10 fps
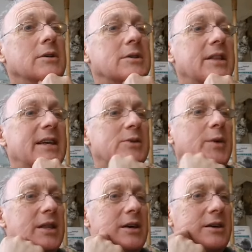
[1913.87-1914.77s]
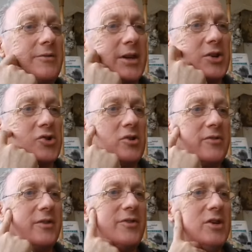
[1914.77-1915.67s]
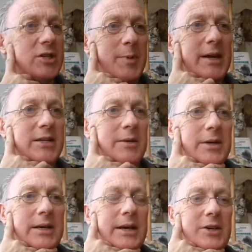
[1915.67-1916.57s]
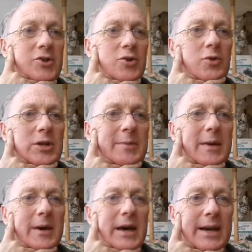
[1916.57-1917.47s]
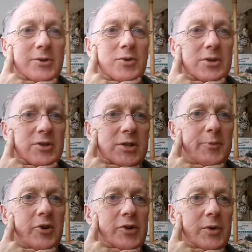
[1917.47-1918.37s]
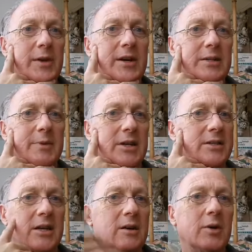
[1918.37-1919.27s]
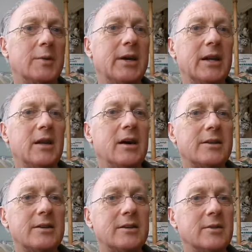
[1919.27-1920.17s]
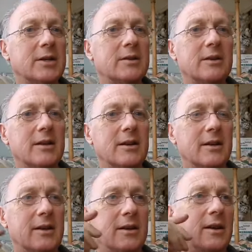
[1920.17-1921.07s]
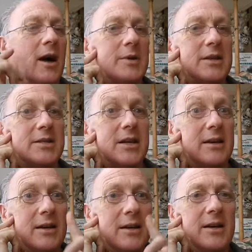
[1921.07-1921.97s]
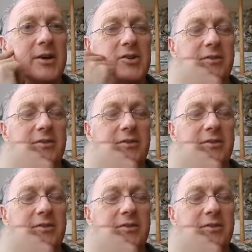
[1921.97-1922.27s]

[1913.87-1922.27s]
So that's one of the inconvenient truths. If you speak to me and you talk to me about angels or spiritual enlightenment, you say, I want to be enlightened. I'm going to say, how's